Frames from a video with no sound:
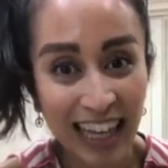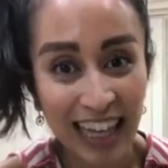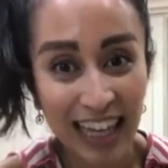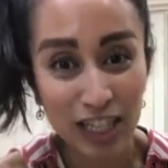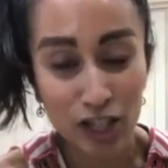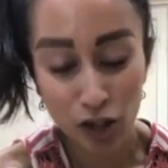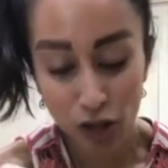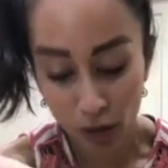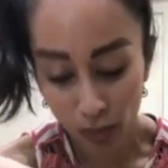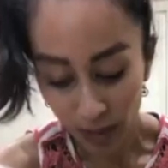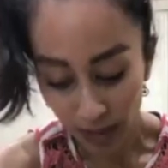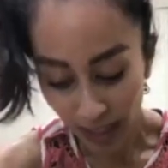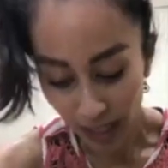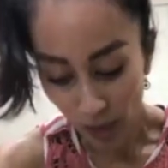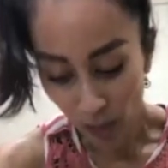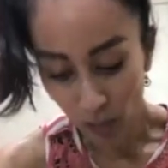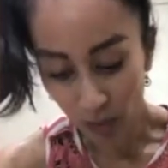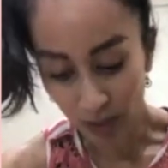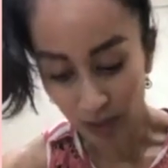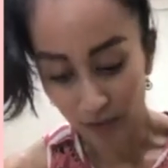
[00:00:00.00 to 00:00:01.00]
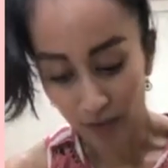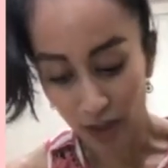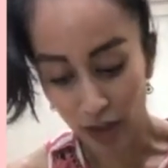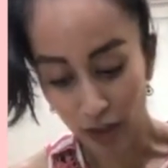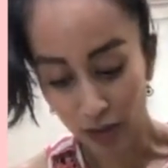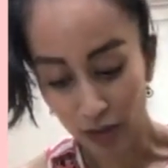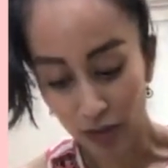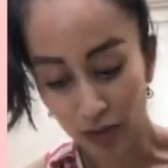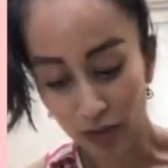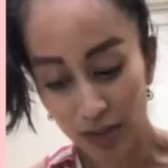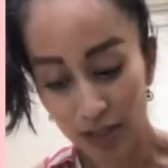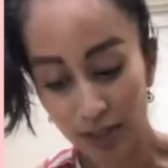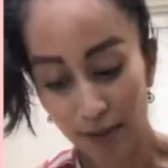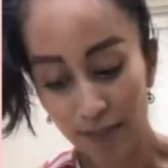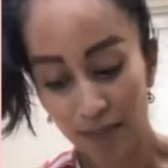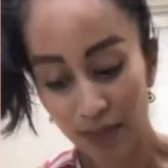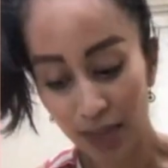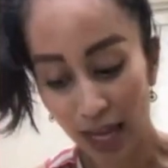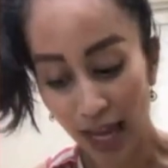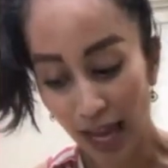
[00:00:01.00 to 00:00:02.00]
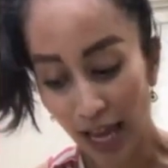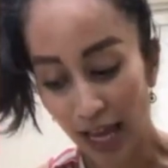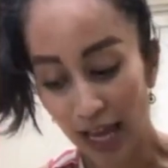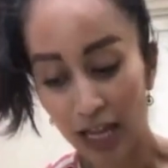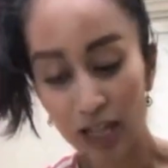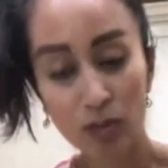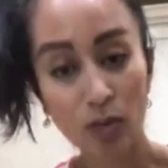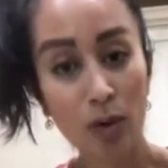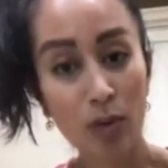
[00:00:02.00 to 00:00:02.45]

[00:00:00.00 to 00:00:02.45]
So you wanna get one of those. And